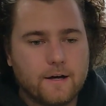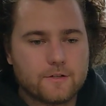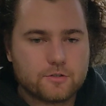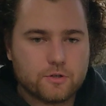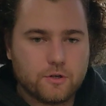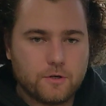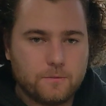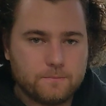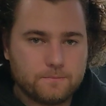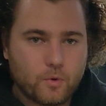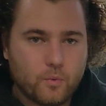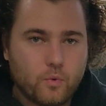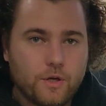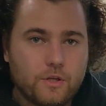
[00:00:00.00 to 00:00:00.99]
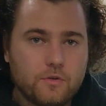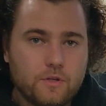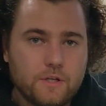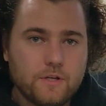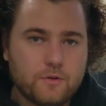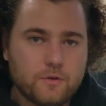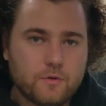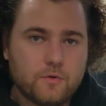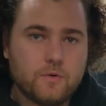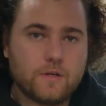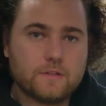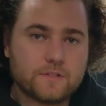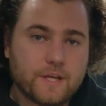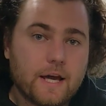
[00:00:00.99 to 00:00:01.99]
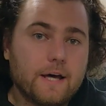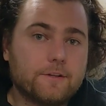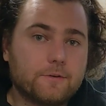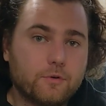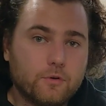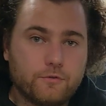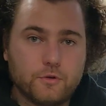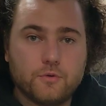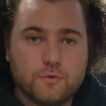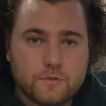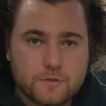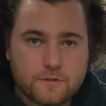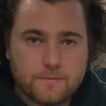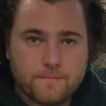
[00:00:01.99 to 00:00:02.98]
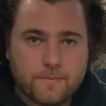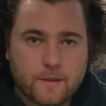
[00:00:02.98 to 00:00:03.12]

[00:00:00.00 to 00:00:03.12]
So what you need to do is gather reviews.